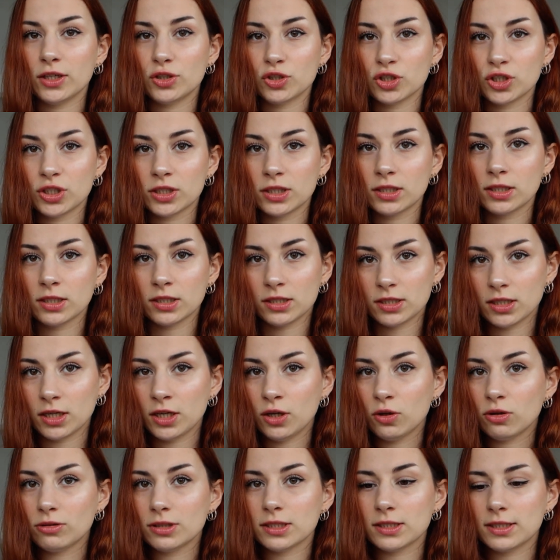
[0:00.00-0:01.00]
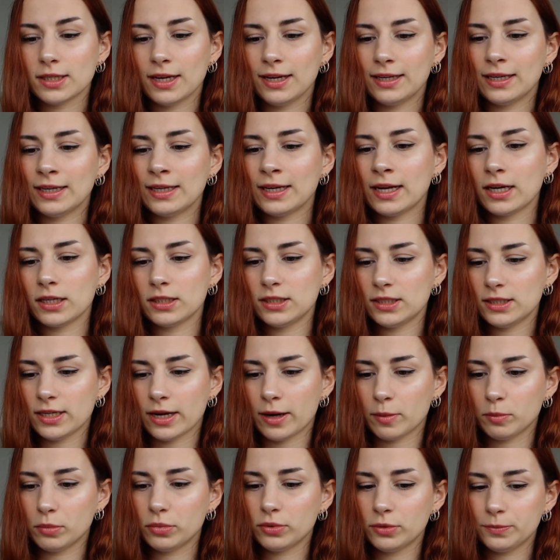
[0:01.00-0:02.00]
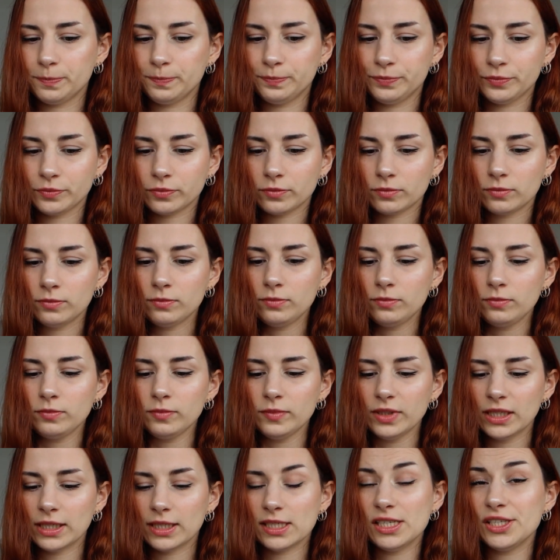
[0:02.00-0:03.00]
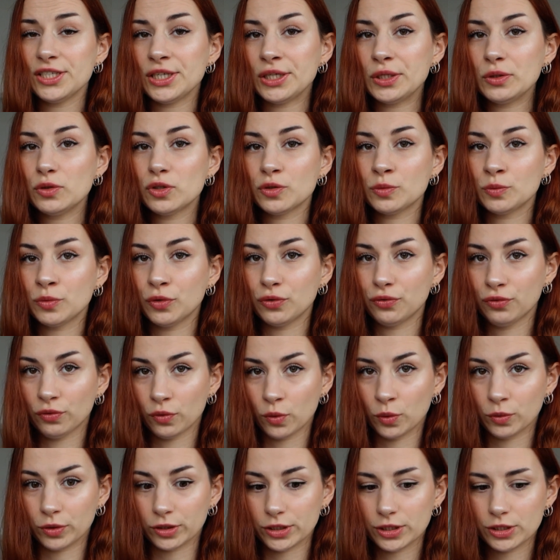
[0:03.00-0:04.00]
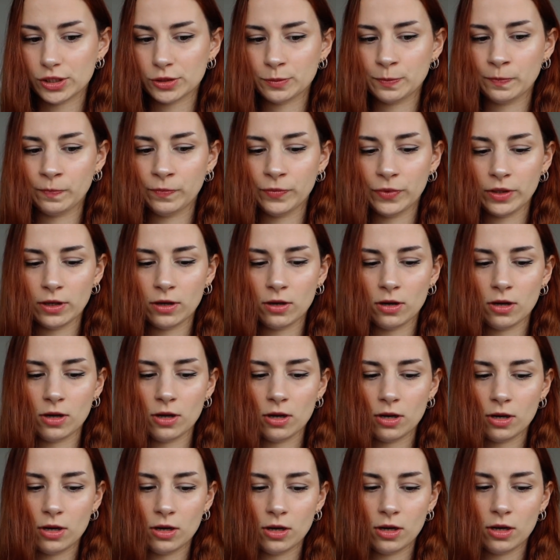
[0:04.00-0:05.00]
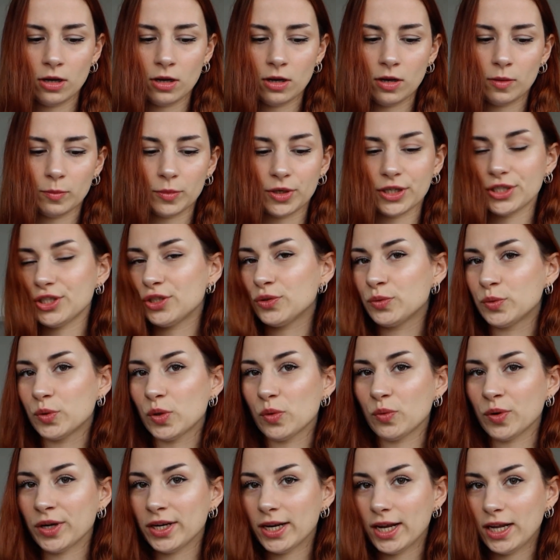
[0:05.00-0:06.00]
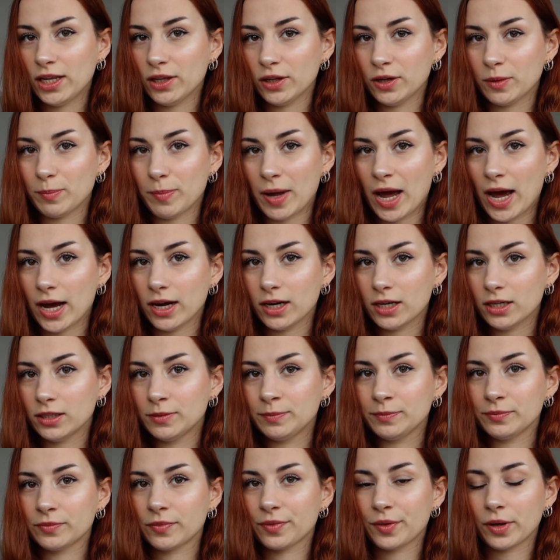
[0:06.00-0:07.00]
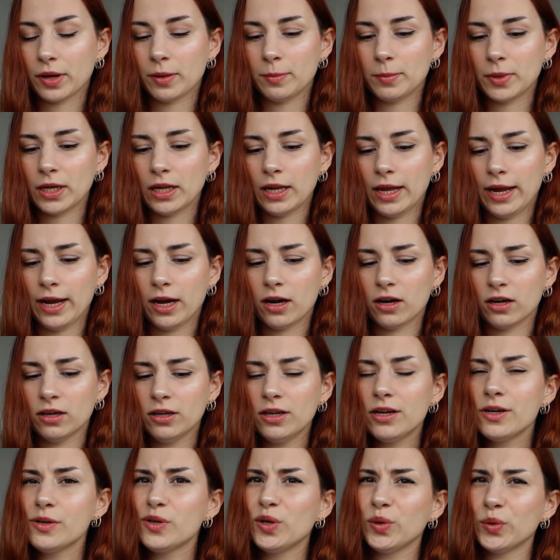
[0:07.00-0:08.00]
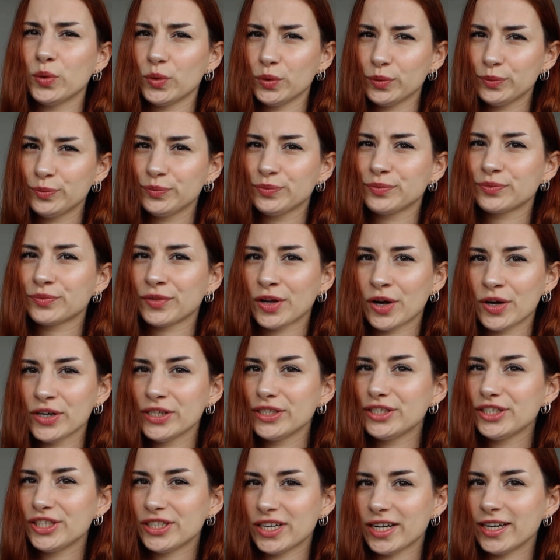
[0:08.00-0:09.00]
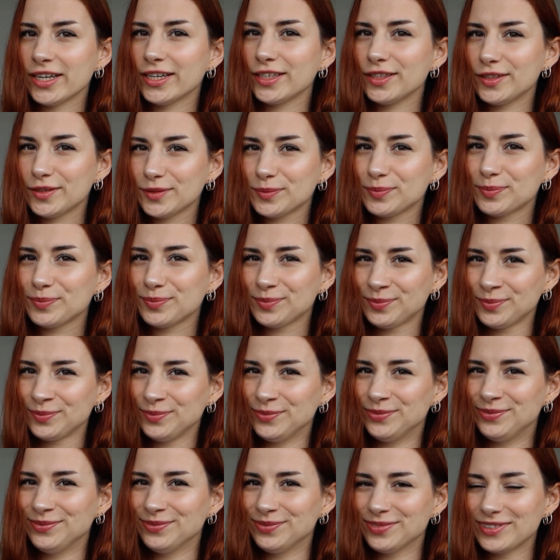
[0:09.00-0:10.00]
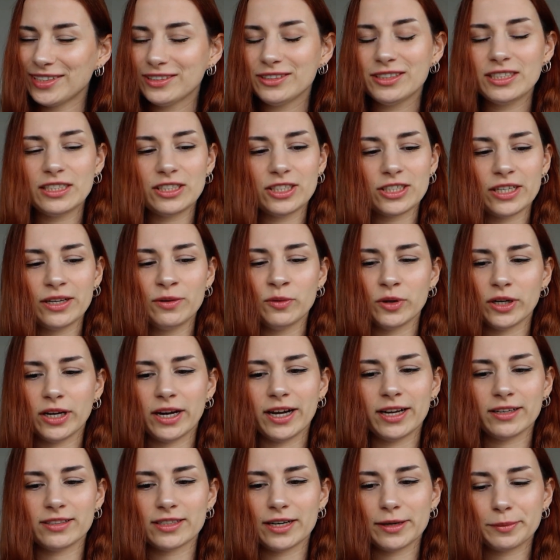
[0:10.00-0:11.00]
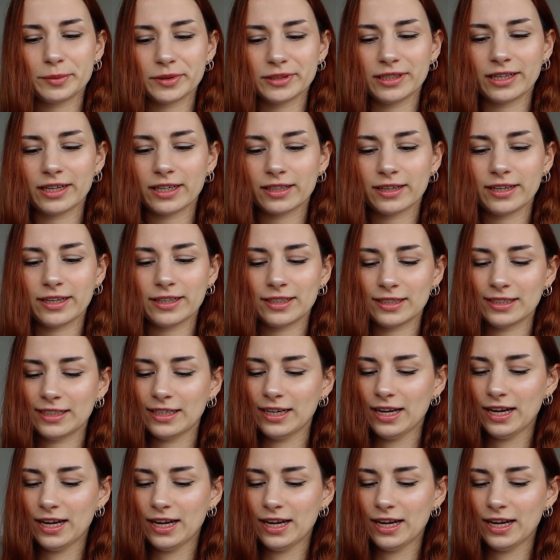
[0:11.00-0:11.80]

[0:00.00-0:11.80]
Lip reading: Just continue to take the next step. Continue to move forward. Because you will one day look back and be like, oh, now I understand. Now I understand what I had to happen like that.